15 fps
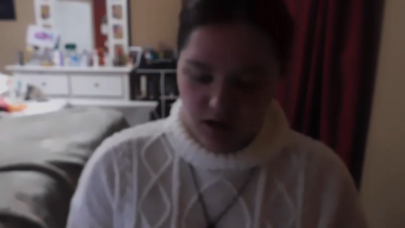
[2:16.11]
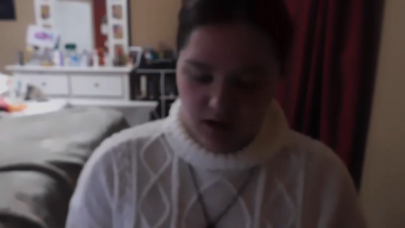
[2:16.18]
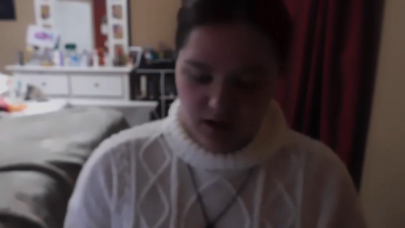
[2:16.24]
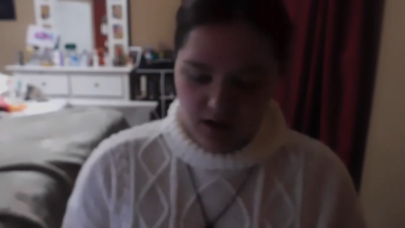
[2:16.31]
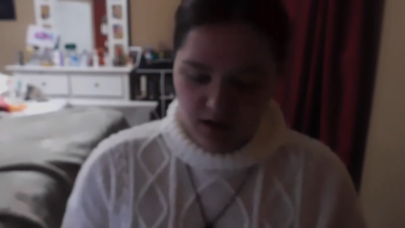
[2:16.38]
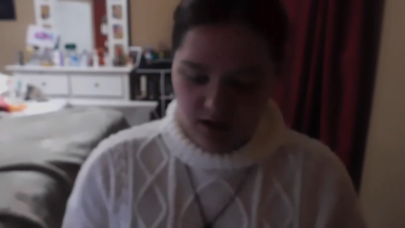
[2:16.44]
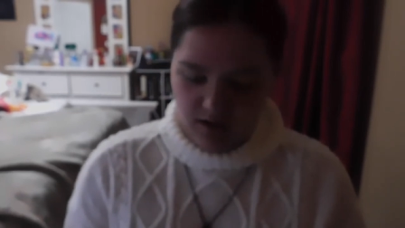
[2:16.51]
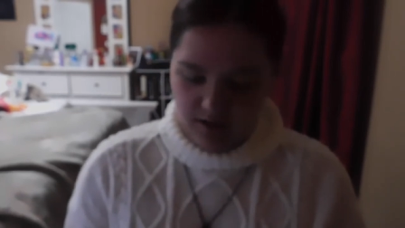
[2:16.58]

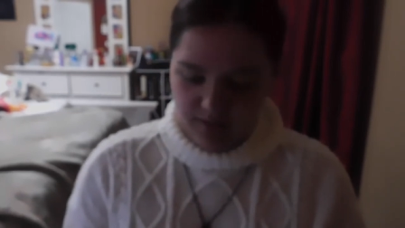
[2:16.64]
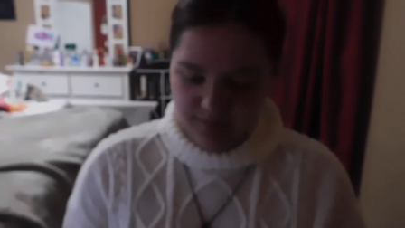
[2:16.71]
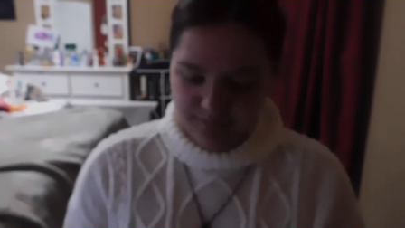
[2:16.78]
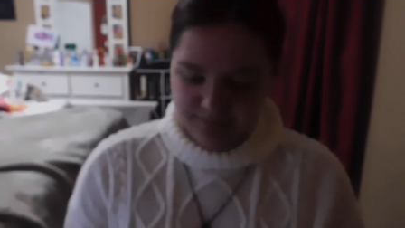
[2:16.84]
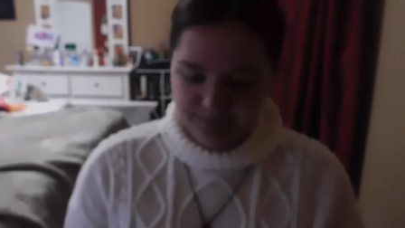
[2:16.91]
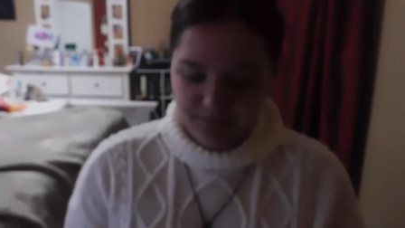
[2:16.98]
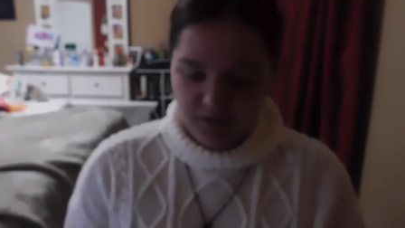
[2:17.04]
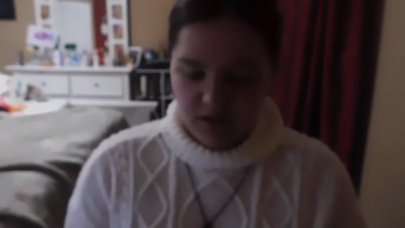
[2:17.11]

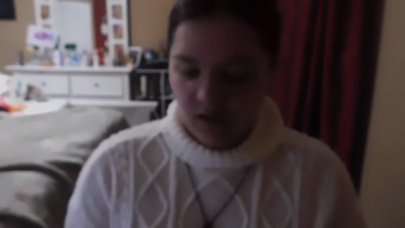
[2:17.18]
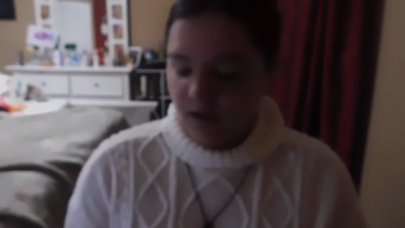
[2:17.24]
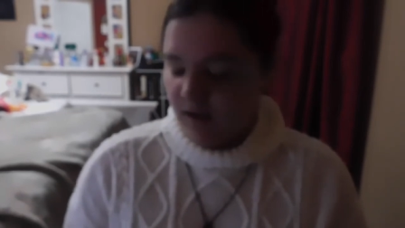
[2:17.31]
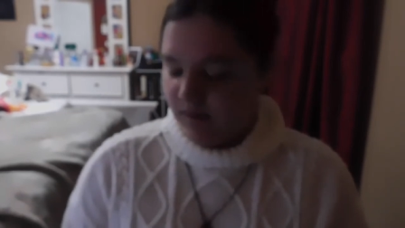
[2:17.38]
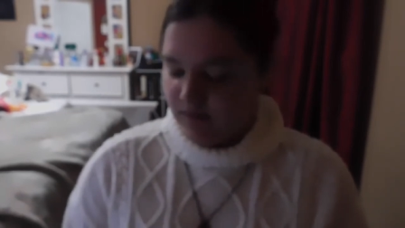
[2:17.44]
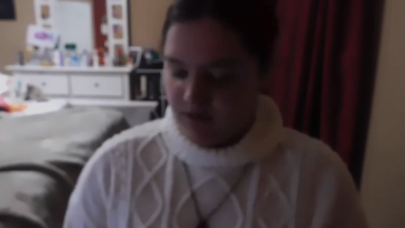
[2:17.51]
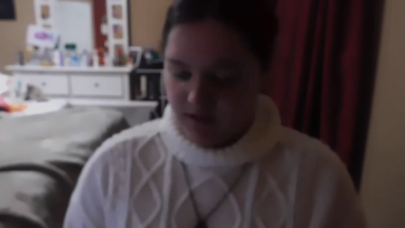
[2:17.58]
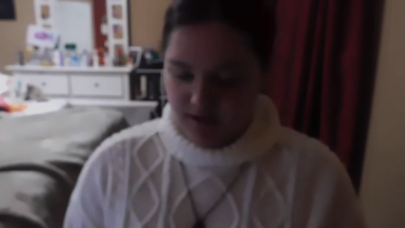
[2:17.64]
Um I'm
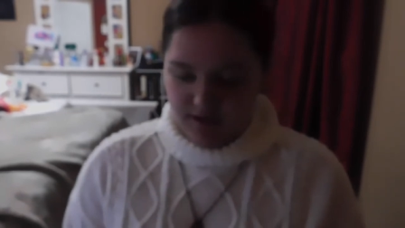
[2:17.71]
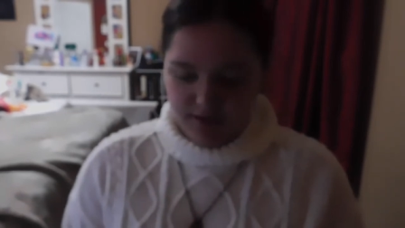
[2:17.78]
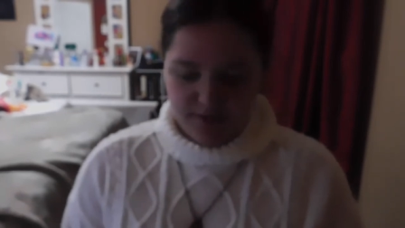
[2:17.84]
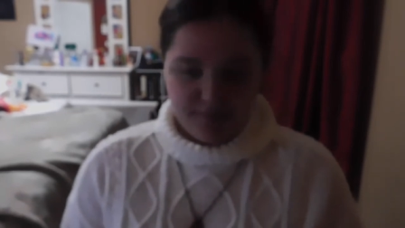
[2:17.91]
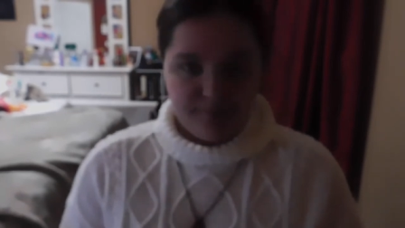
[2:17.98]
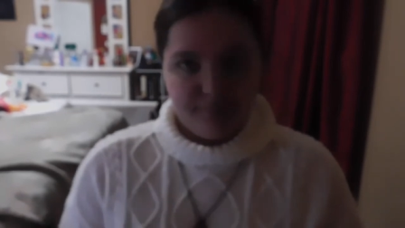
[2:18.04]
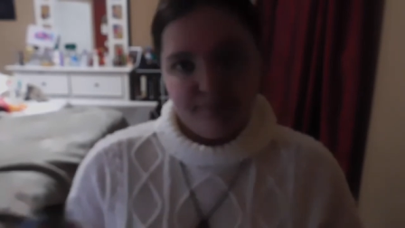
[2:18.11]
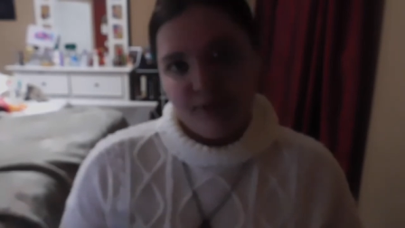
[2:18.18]
just going to
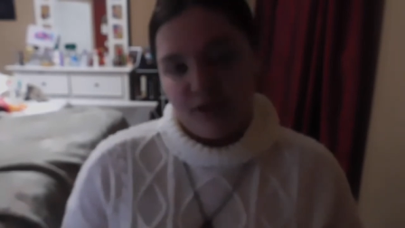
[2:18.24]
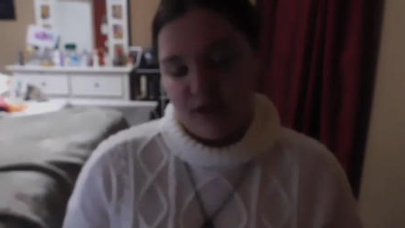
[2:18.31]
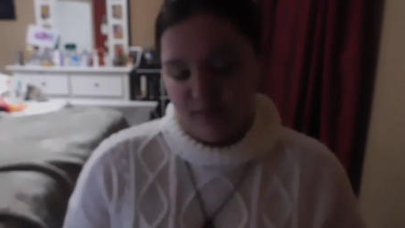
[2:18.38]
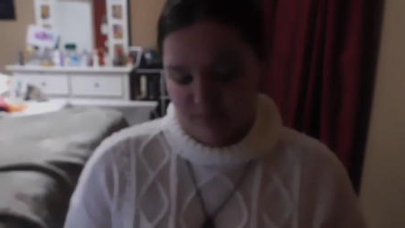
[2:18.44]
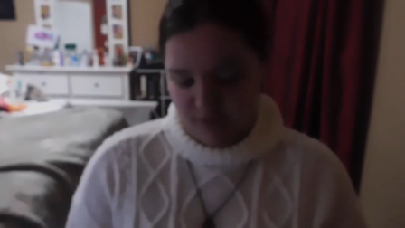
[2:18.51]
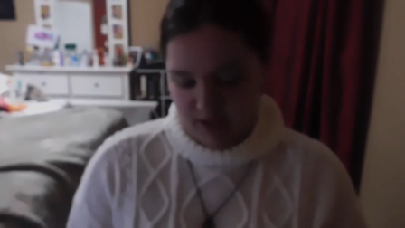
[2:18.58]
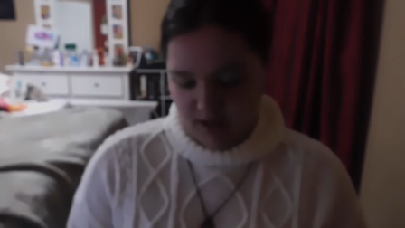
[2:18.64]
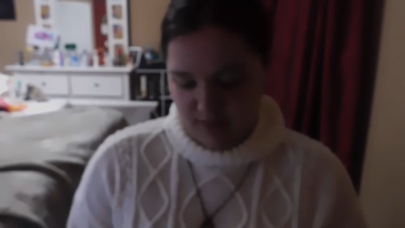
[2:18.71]
put some
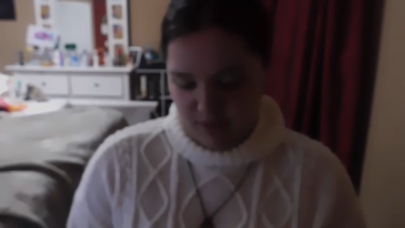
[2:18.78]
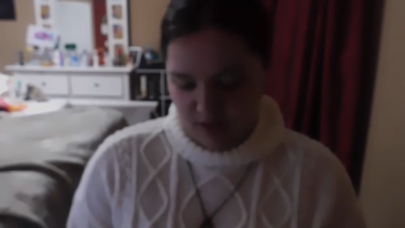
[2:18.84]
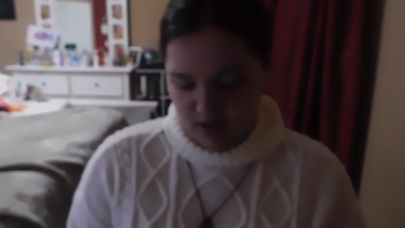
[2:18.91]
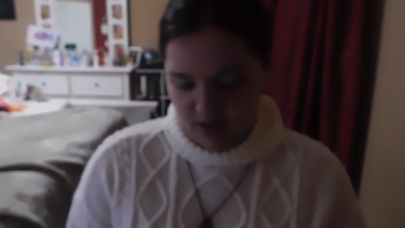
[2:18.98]
primer on